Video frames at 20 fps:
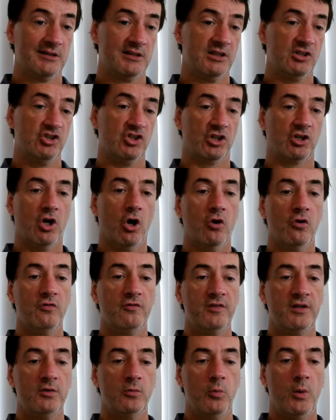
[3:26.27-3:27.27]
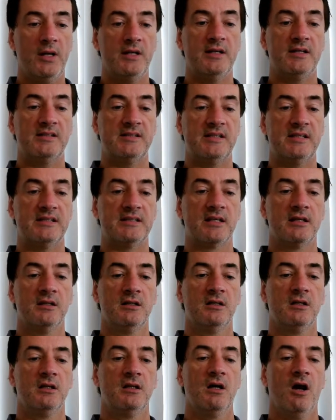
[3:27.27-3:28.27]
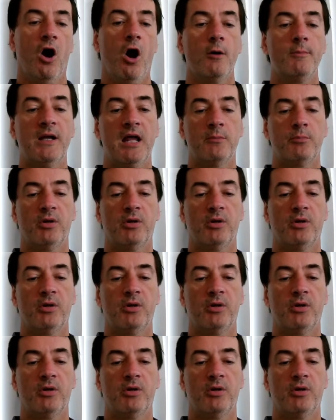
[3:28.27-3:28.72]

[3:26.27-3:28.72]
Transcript: Jacovid witnesses. Harmon had